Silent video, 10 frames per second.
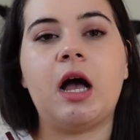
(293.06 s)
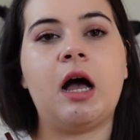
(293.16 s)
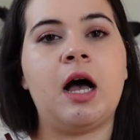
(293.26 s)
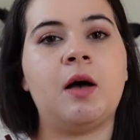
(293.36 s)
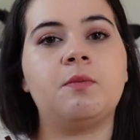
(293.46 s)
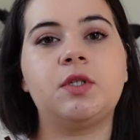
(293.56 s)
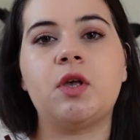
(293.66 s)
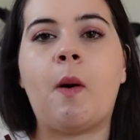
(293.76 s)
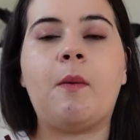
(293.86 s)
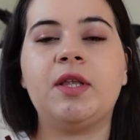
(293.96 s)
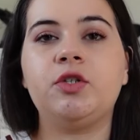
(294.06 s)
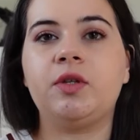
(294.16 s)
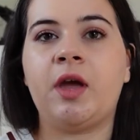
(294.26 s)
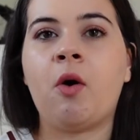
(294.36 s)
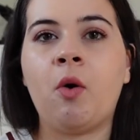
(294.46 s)
Um, so I went to
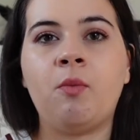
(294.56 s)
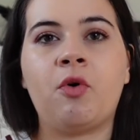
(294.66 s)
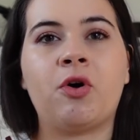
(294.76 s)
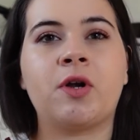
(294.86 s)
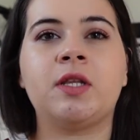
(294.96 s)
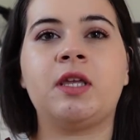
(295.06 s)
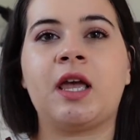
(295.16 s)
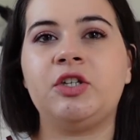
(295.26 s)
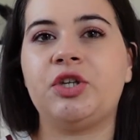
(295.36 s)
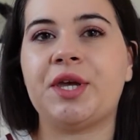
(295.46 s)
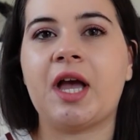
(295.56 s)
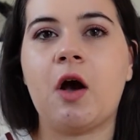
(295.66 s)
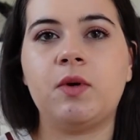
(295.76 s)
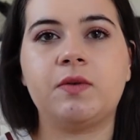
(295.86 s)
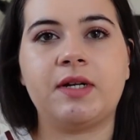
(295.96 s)
the onboarding, I checked
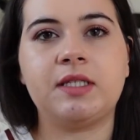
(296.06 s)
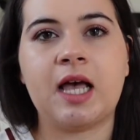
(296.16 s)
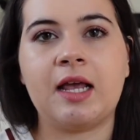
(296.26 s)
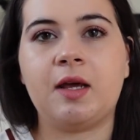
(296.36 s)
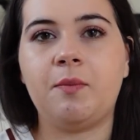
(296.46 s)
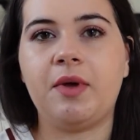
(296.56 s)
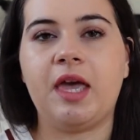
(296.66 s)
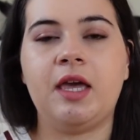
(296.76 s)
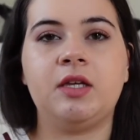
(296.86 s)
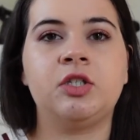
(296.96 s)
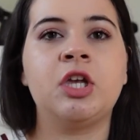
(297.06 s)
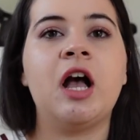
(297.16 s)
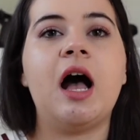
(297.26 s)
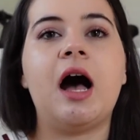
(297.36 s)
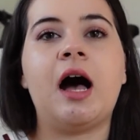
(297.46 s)
how was their sign up page,
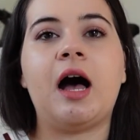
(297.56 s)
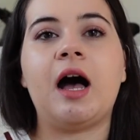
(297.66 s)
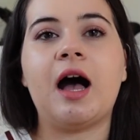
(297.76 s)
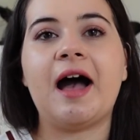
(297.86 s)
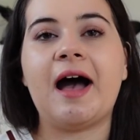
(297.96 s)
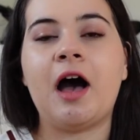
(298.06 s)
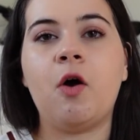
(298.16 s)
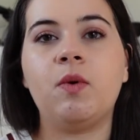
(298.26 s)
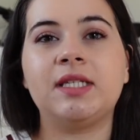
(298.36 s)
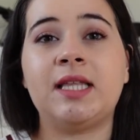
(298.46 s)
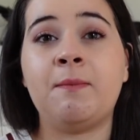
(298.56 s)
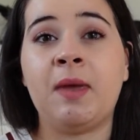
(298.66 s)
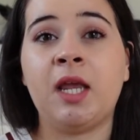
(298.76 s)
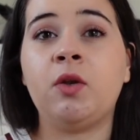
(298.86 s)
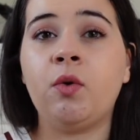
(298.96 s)
uh, how was the
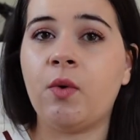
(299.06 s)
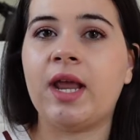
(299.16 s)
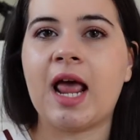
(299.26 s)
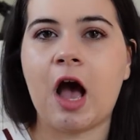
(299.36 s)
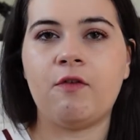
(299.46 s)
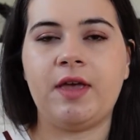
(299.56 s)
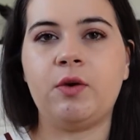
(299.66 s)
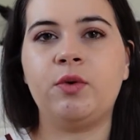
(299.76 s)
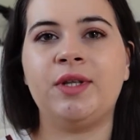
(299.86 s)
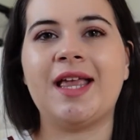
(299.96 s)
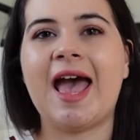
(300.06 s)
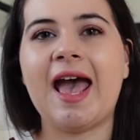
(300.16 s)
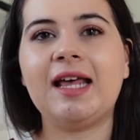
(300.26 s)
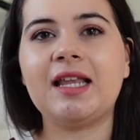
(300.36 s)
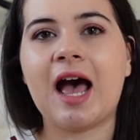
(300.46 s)
menu and how they could
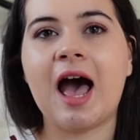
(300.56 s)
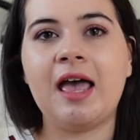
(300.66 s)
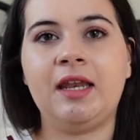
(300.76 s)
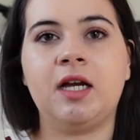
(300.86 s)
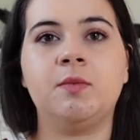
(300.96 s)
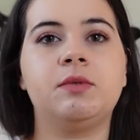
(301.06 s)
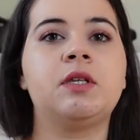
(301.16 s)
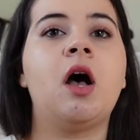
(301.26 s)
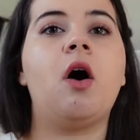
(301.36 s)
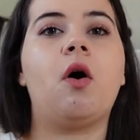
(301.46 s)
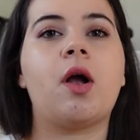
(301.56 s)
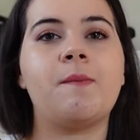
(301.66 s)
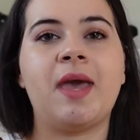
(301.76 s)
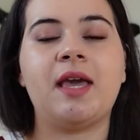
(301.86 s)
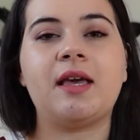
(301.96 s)
add items or
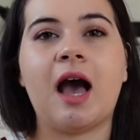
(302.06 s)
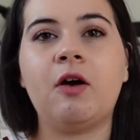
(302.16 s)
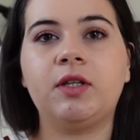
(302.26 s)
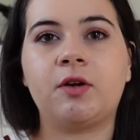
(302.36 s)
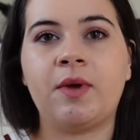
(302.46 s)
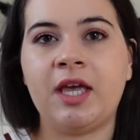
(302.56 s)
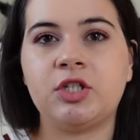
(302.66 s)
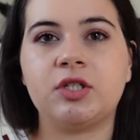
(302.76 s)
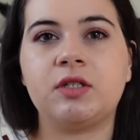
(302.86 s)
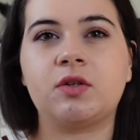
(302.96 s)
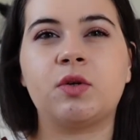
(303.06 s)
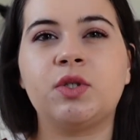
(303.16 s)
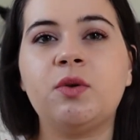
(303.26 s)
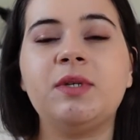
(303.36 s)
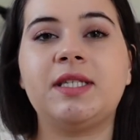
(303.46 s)
make alterations,
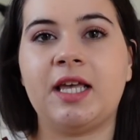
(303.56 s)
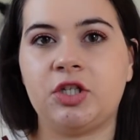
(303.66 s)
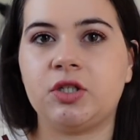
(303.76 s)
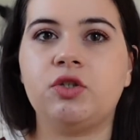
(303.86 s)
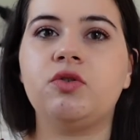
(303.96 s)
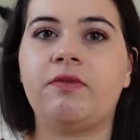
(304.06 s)
customizations to